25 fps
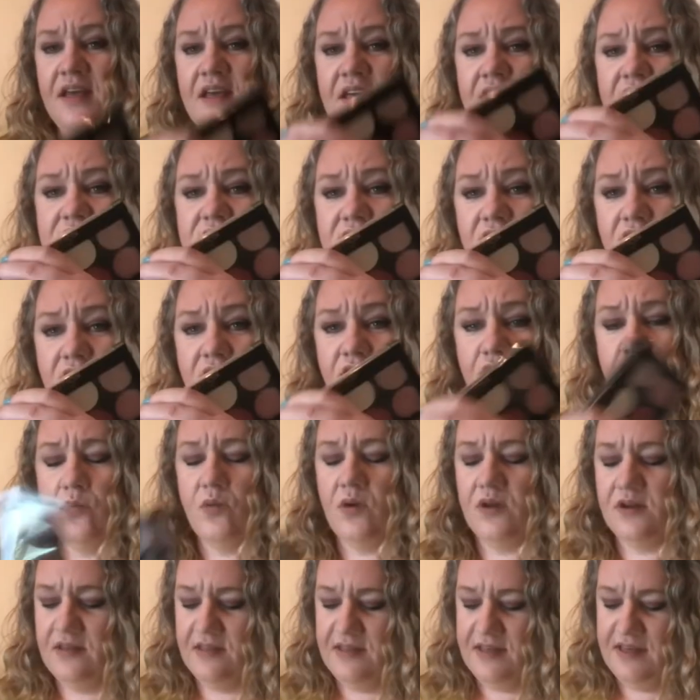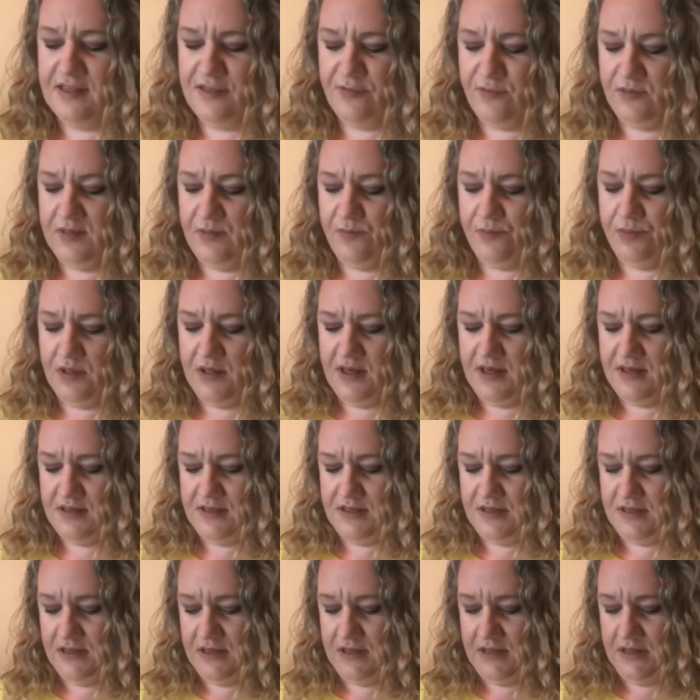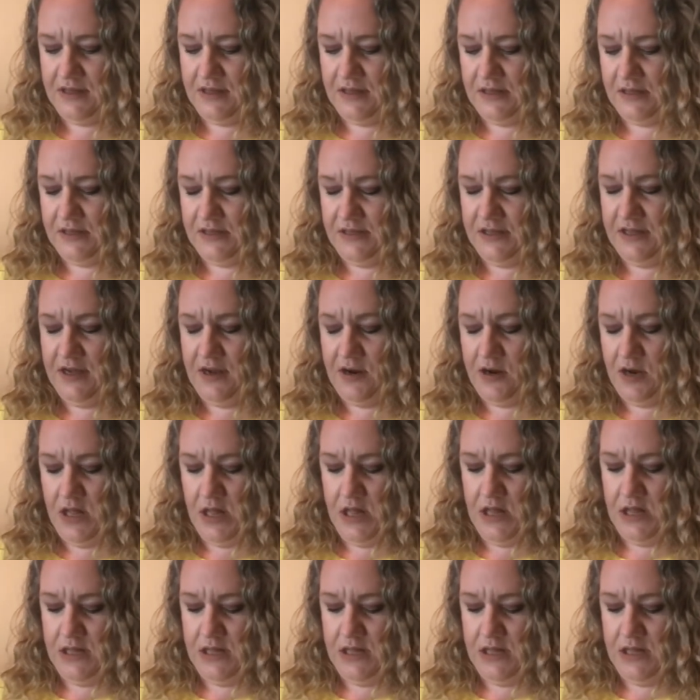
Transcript: It's another one of these with the plastic clear